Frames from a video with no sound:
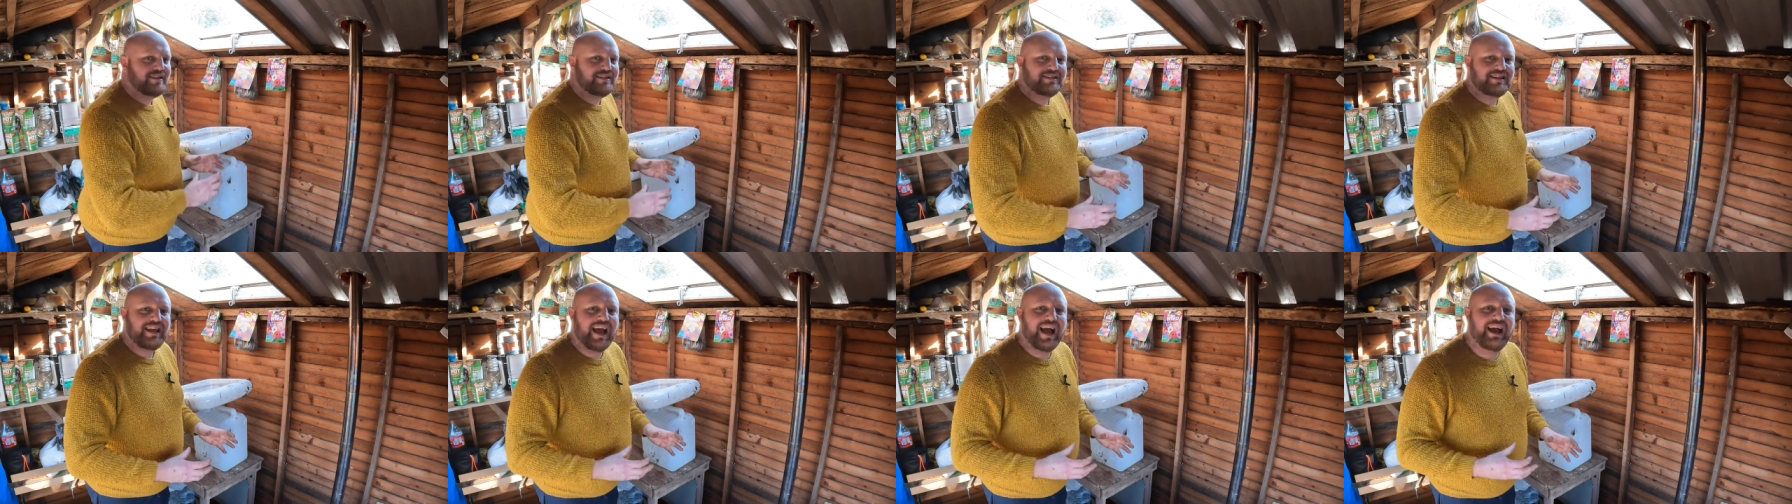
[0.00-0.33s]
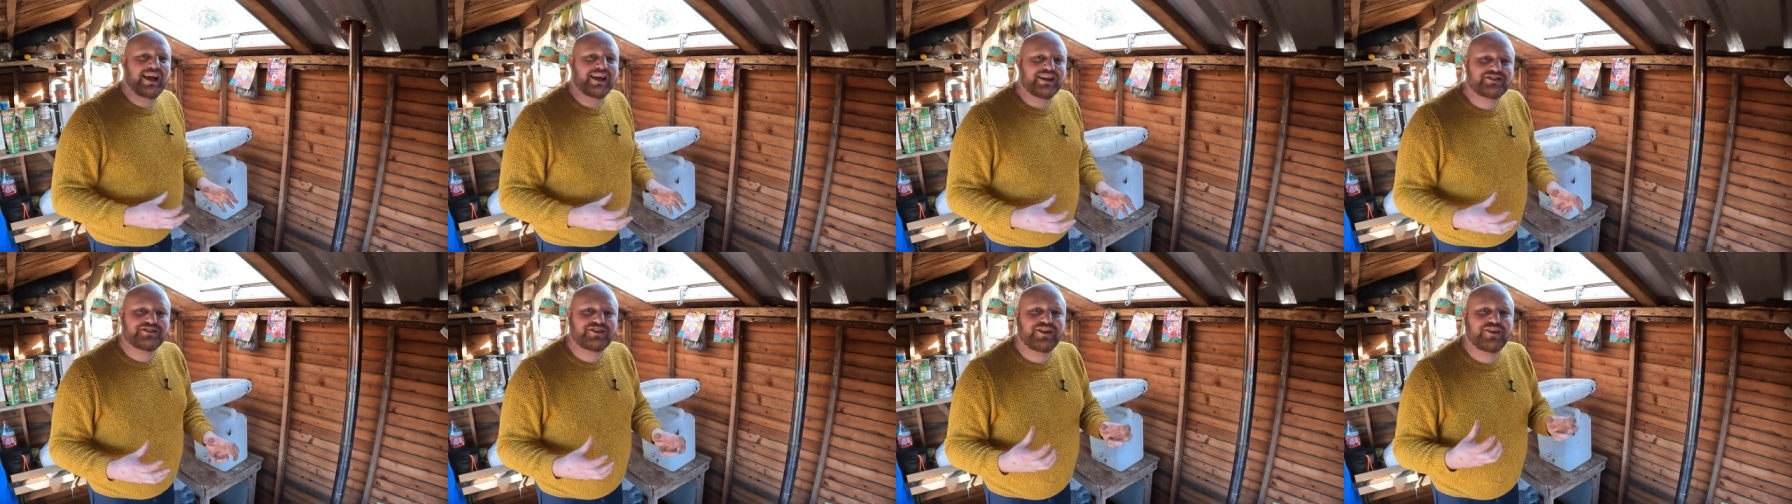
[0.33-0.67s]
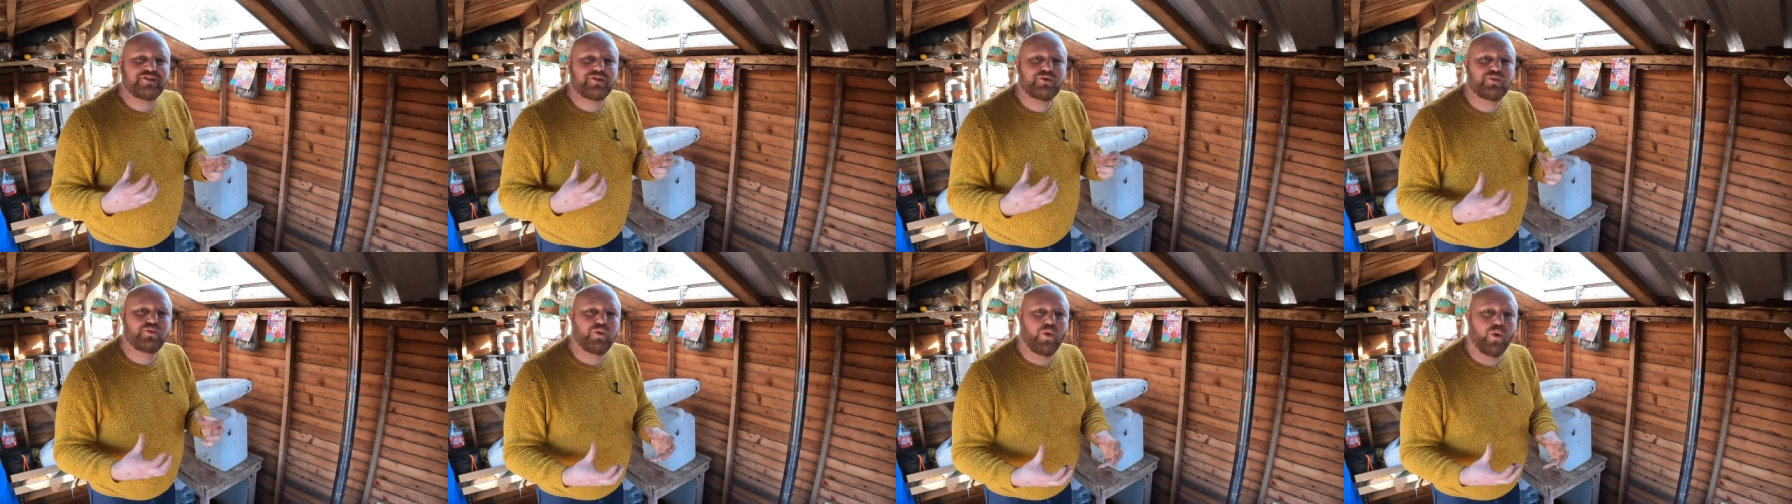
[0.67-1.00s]
tank so that
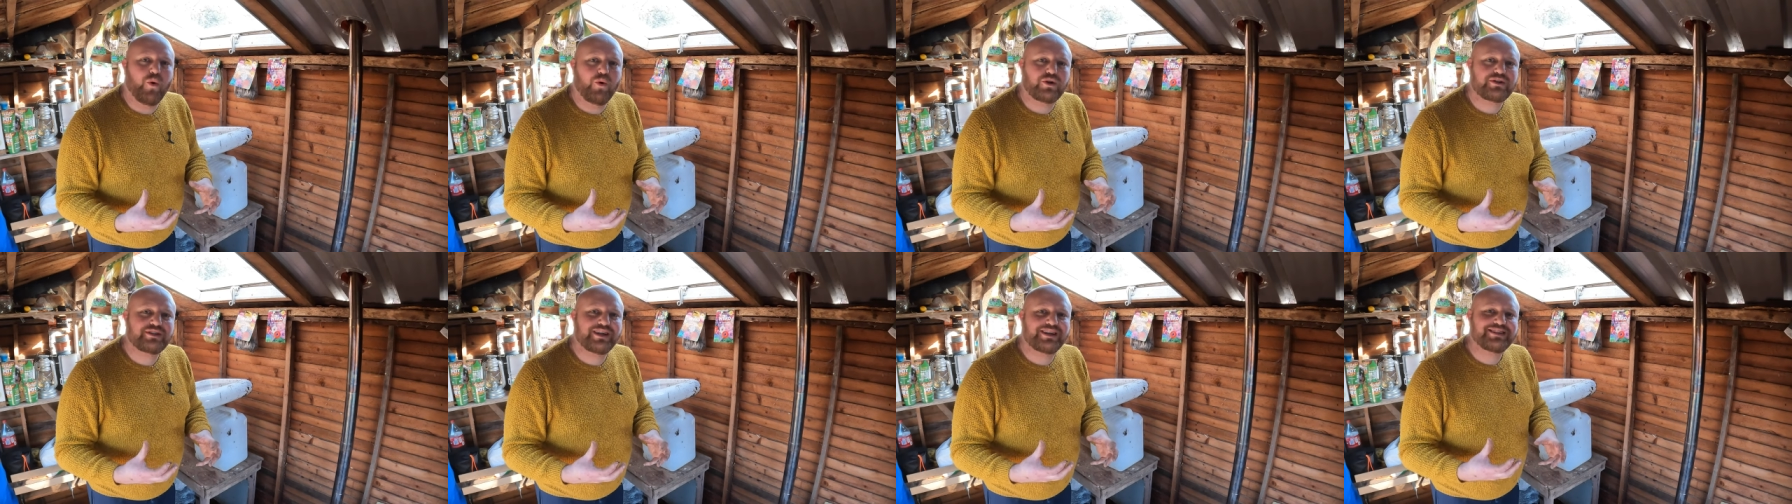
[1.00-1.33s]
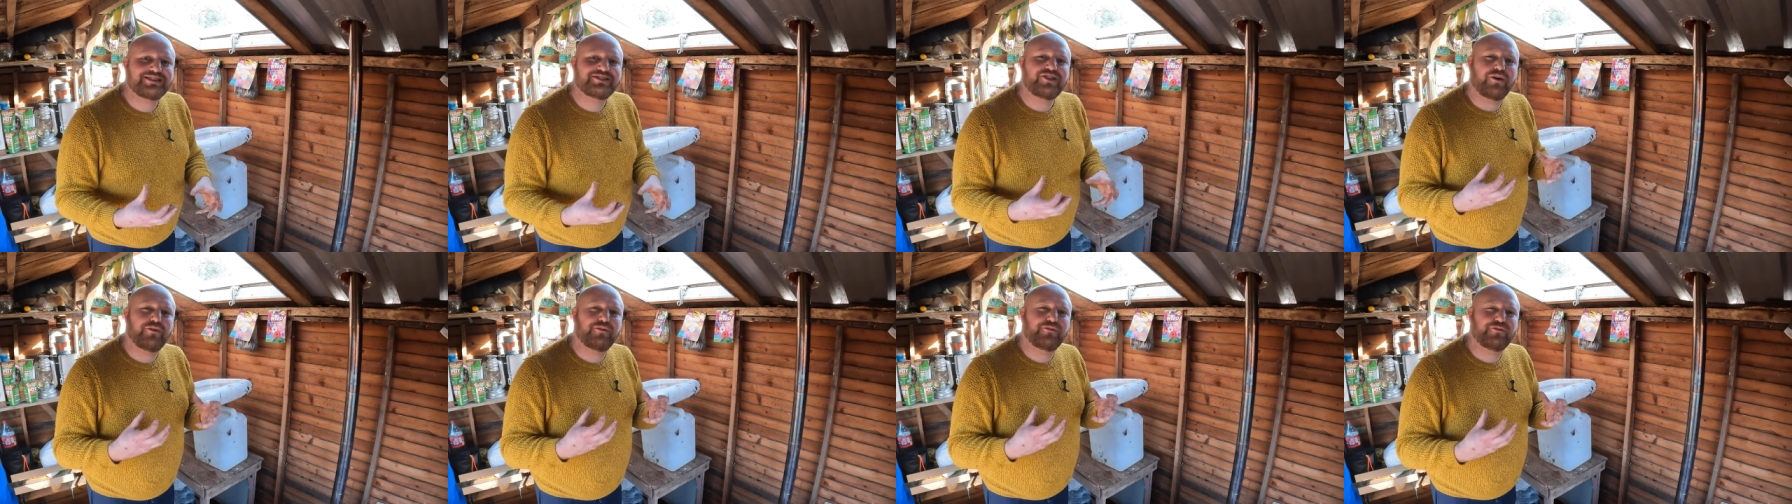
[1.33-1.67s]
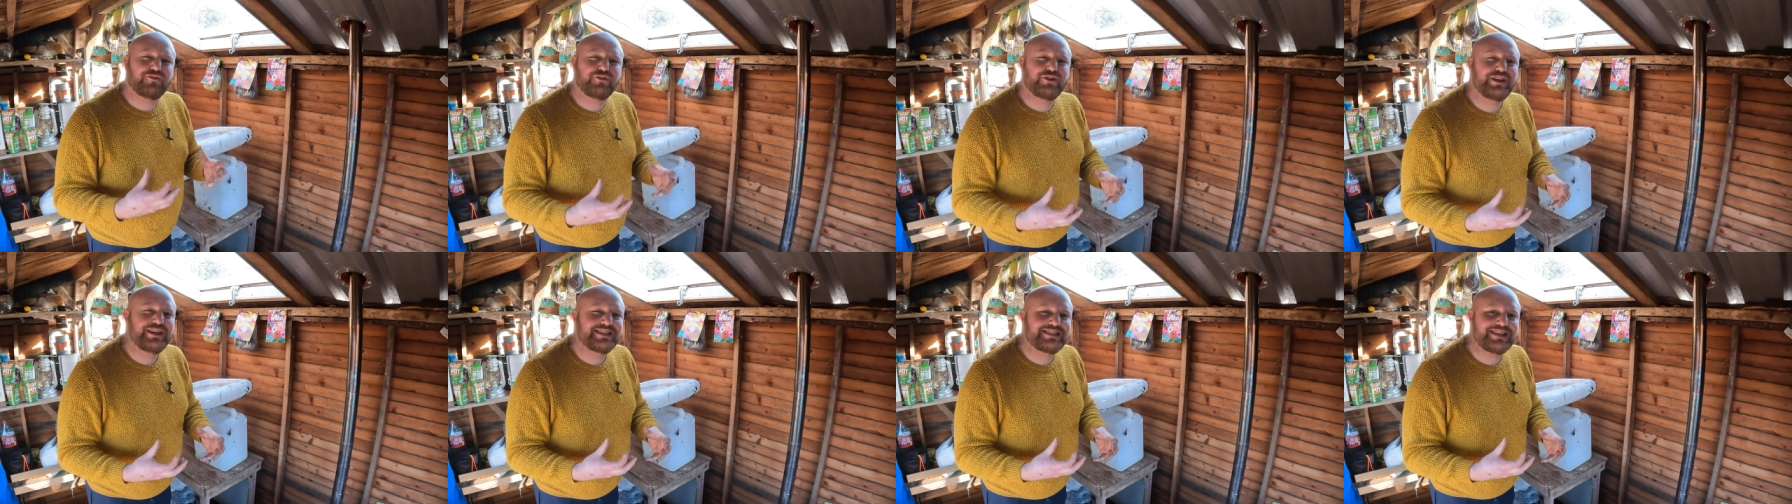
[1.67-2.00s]
the water is not
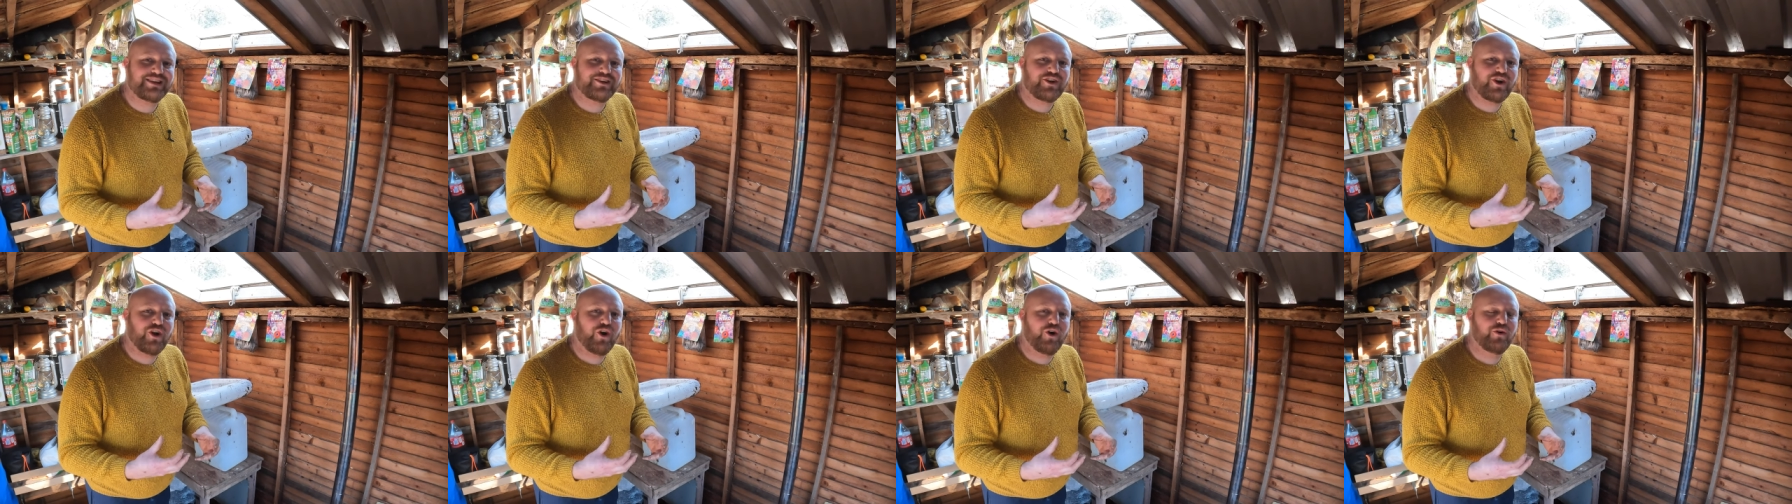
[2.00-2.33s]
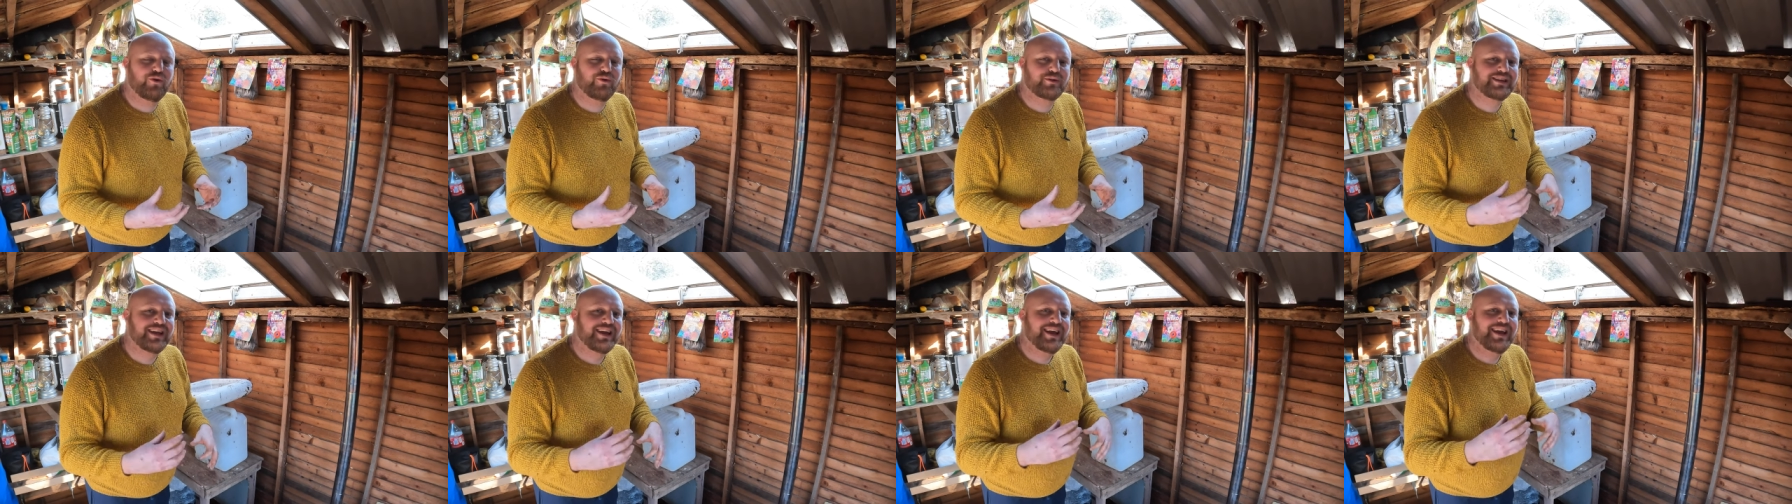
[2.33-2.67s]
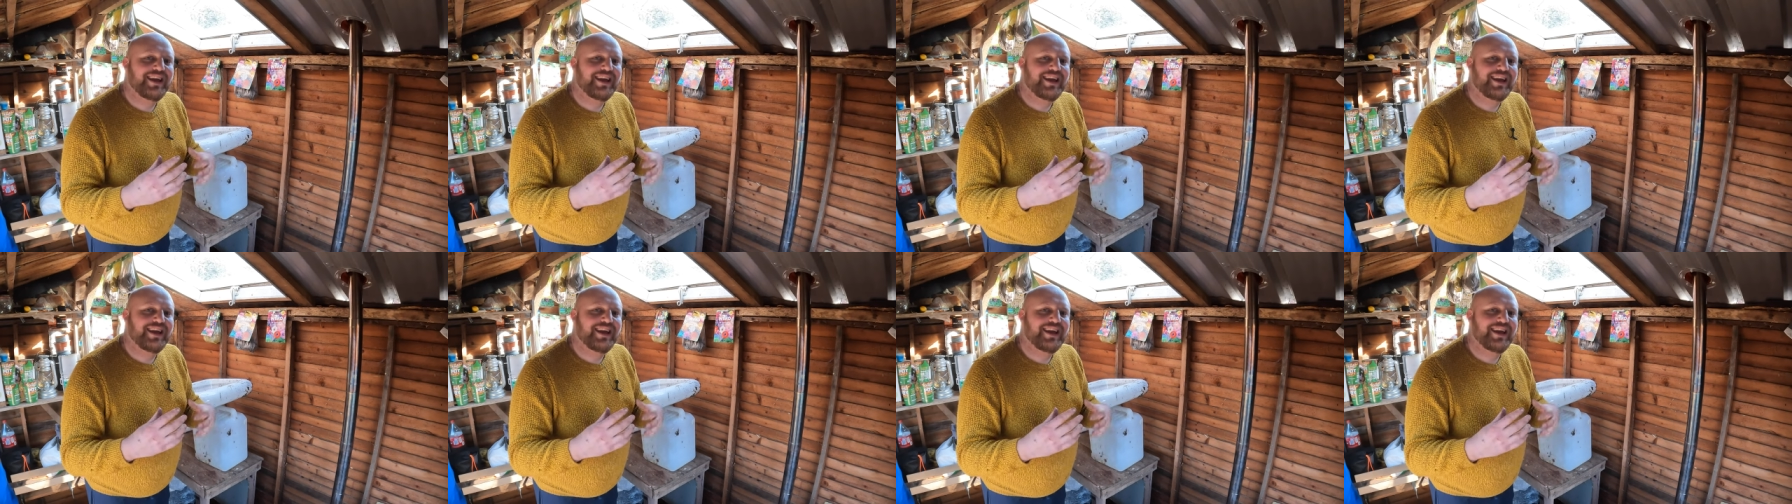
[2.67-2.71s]
freezing cold.